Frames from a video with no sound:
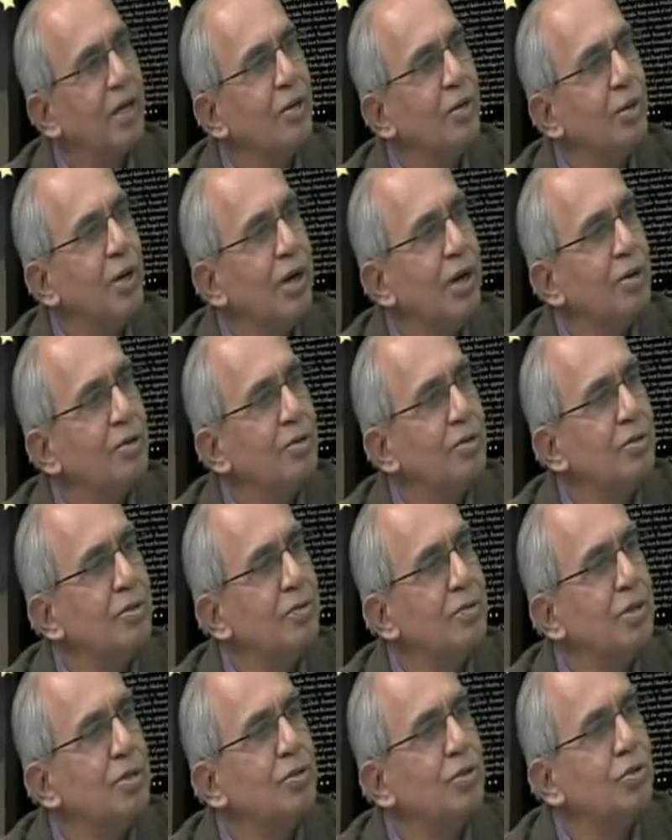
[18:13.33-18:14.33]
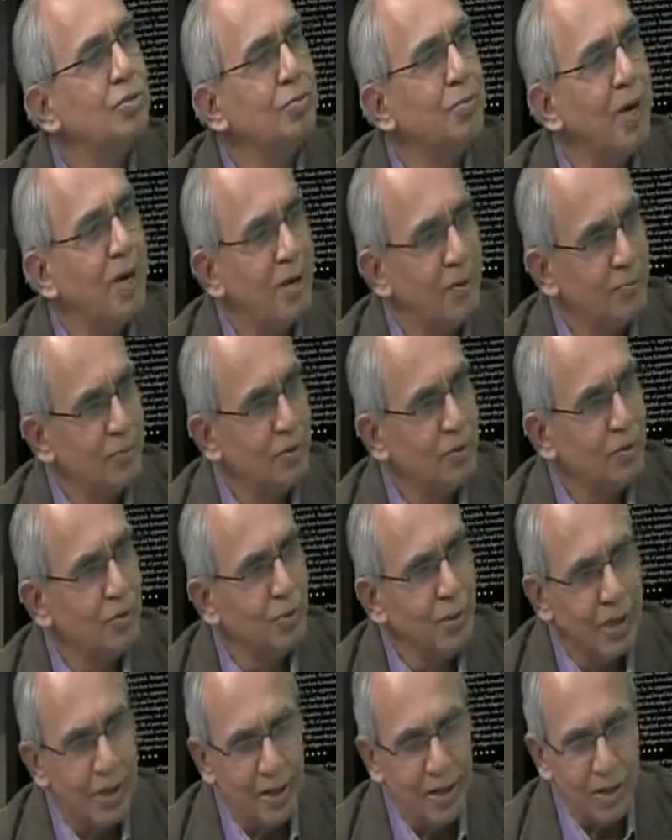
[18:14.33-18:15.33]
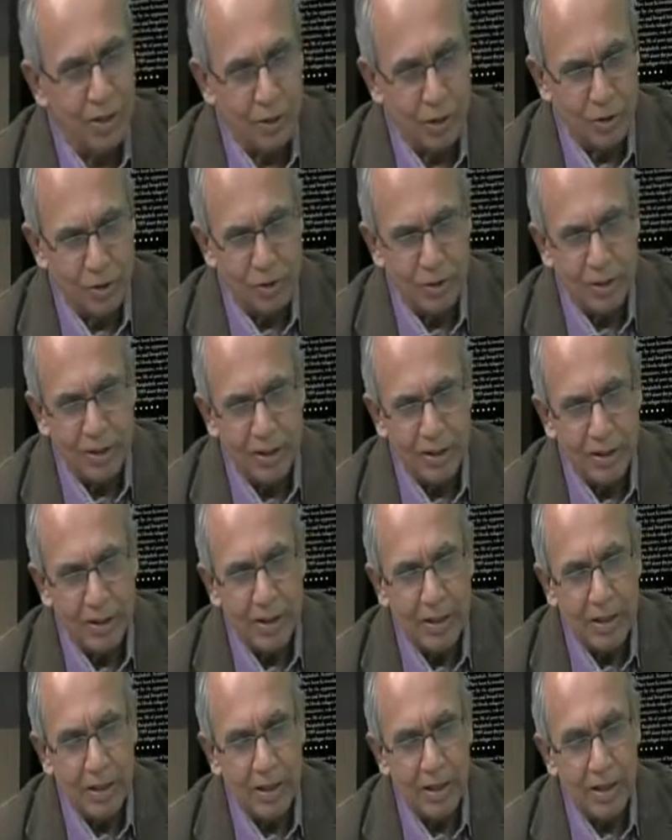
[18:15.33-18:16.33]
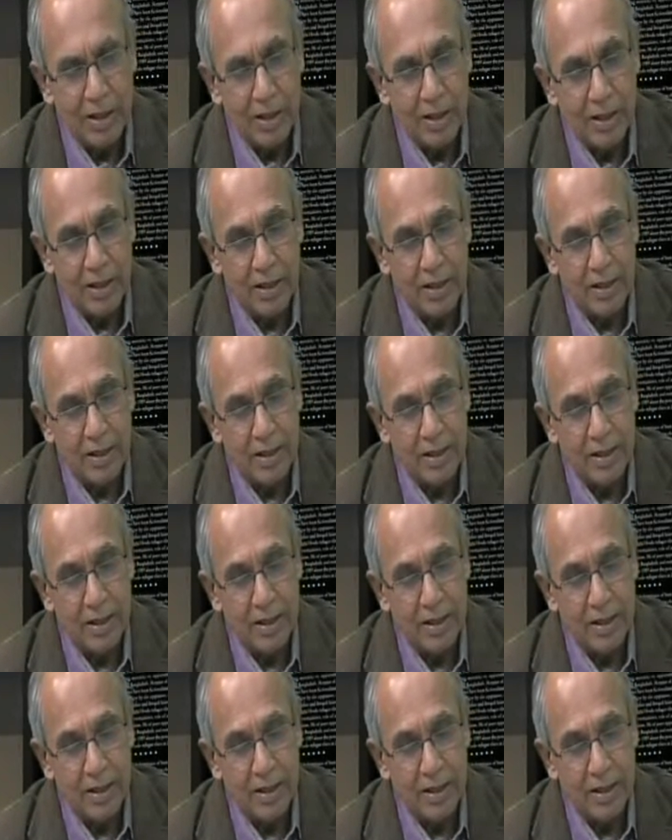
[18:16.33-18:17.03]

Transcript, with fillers: go around it is Shubha Rani Ghosh, is